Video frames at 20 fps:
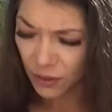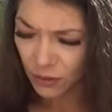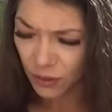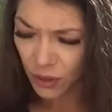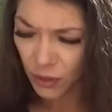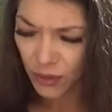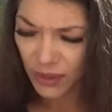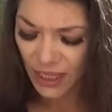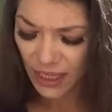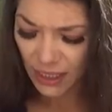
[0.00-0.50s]

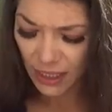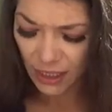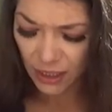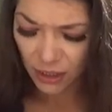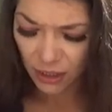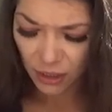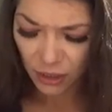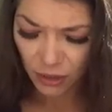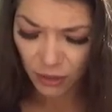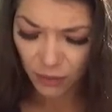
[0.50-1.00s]
do what they
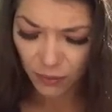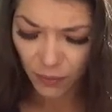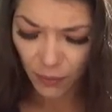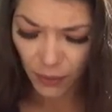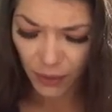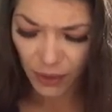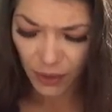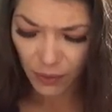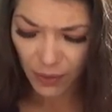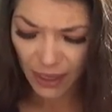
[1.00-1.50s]
needed to do
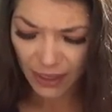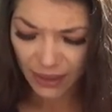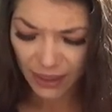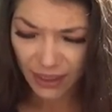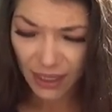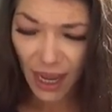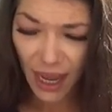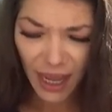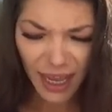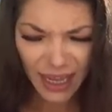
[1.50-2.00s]
for you at the
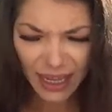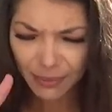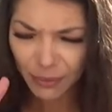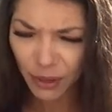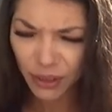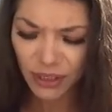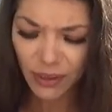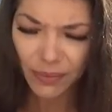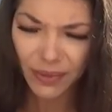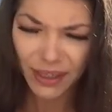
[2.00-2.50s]
time
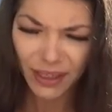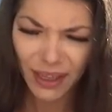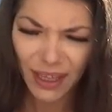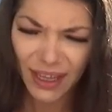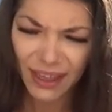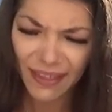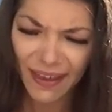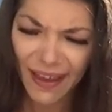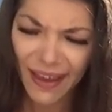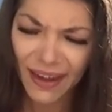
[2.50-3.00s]
or something
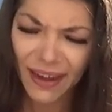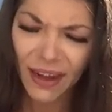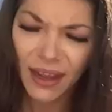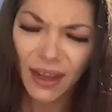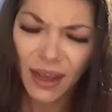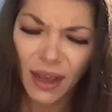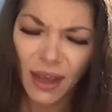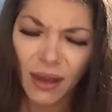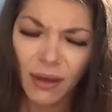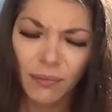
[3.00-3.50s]
like that.
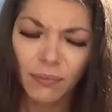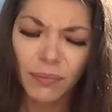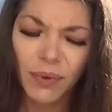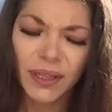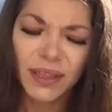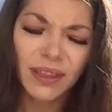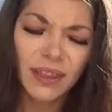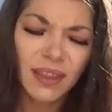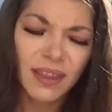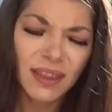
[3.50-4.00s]

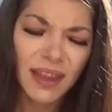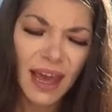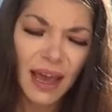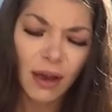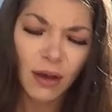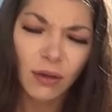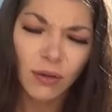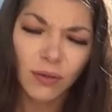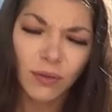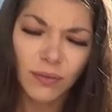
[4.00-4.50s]
But
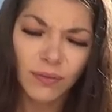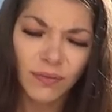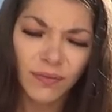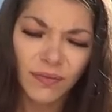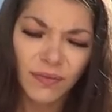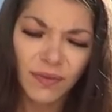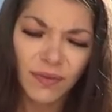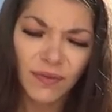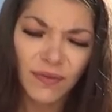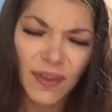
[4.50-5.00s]
now
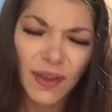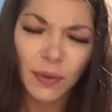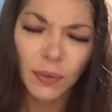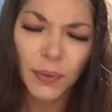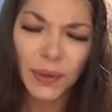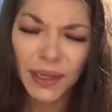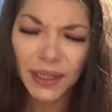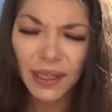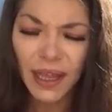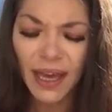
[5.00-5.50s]
they
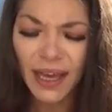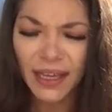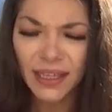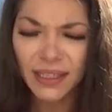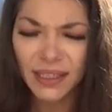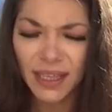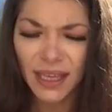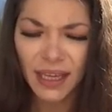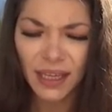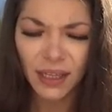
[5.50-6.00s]

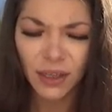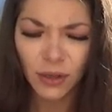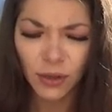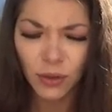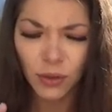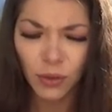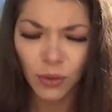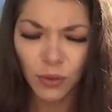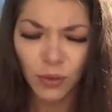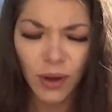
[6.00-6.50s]
realize that
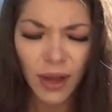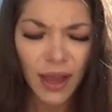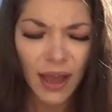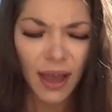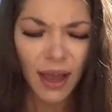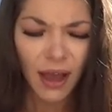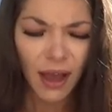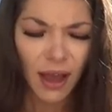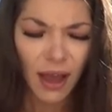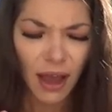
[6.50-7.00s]
you
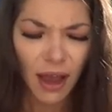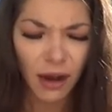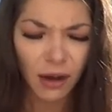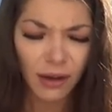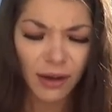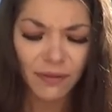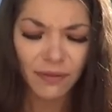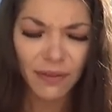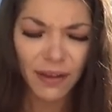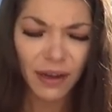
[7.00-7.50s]

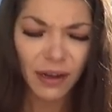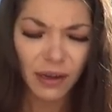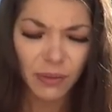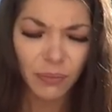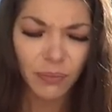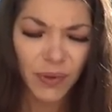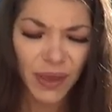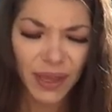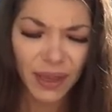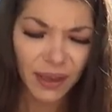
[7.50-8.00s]
are a very
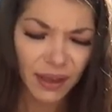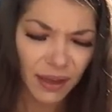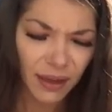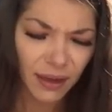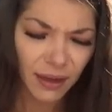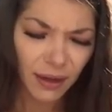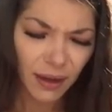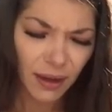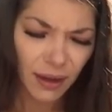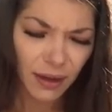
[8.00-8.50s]
big
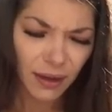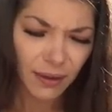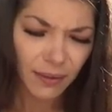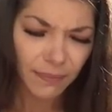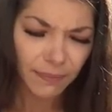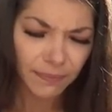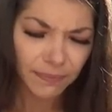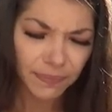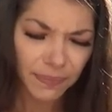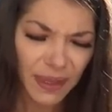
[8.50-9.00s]

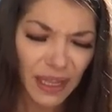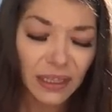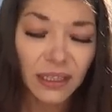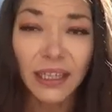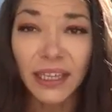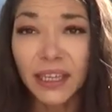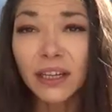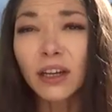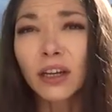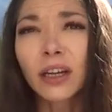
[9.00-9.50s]

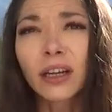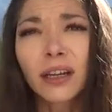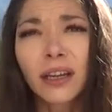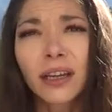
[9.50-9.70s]
leader